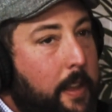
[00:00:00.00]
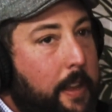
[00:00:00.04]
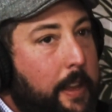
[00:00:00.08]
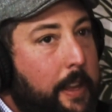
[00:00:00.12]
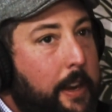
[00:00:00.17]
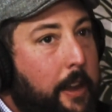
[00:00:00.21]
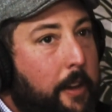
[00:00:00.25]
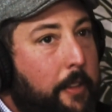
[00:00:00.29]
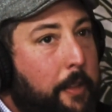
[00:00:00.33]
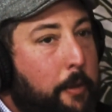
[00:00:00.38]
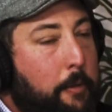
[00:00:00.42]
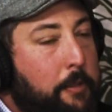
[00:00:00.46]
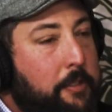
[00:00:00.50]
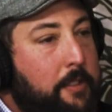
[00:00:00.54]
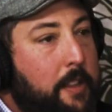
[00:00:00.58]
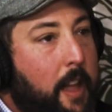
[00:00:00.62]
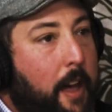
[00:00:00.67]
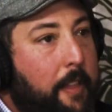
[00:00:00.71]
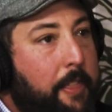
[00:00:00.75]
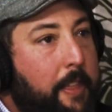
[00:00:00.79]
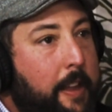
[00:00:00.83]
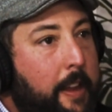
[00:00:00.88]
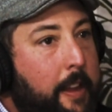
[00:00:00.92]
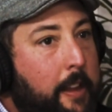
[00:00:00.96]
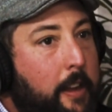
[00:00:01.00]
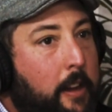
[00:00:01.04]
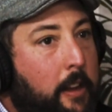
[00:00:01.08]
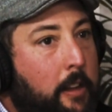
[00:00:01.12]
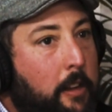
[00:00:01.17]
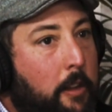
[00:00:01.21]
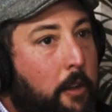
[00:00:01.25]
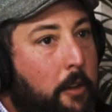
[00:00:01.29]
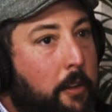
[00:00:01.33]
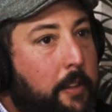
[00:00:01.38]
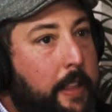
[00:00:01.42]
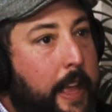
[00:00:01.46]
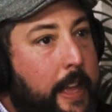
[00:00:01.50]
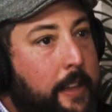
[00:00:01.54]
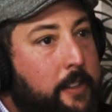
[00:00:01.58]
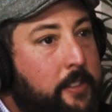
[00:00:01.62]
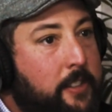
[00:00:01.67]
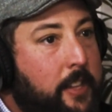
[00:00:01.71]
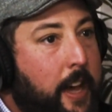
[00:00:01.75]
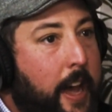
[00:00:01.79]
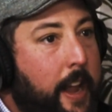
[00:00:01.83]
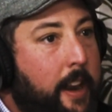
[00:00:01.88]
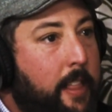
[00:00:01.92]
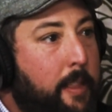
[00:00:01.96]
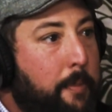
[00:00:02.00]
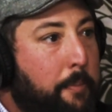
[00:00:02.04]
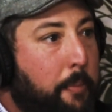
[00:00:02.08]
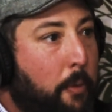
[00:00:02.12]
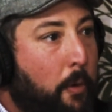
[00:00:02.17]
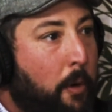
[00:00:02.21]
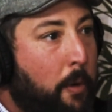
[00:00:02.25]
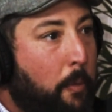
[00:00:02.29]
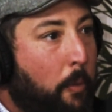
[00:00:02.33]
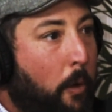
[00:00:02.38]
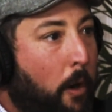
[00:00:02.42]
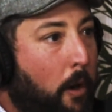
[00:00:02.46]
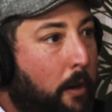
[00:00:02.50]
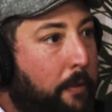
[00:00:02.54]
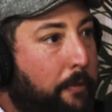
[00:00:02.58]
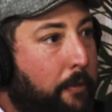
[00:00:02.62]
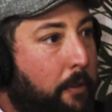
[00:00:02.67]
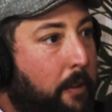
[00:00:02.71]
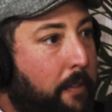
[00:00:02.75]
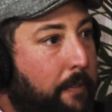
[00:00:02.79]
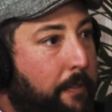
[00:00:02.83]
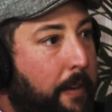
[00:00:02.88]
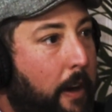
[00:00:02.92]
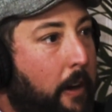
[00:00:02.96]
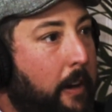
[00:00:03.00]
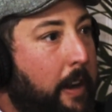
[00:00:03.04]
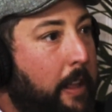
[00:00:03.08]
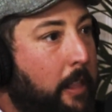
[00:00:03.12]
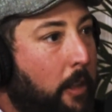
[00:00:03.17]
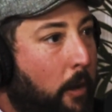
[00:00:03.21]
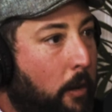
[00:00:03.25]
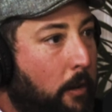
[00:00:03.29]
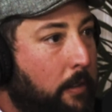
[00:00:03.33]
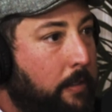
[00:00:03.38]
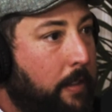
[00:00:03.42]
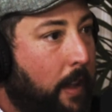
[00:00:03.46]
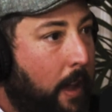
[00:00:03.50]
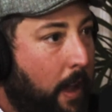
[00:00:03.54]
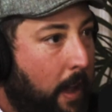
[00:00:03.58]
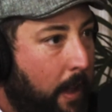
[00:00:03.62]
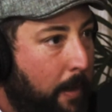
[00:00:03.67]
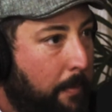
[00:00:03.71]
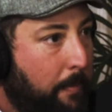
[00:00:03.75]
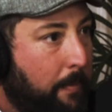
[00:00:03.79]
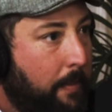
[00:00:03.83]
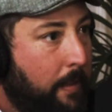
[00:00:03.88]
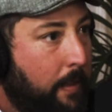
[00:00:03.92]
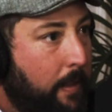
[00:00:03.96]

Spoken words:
There was nothing along that side of the boardwalk for a very long time.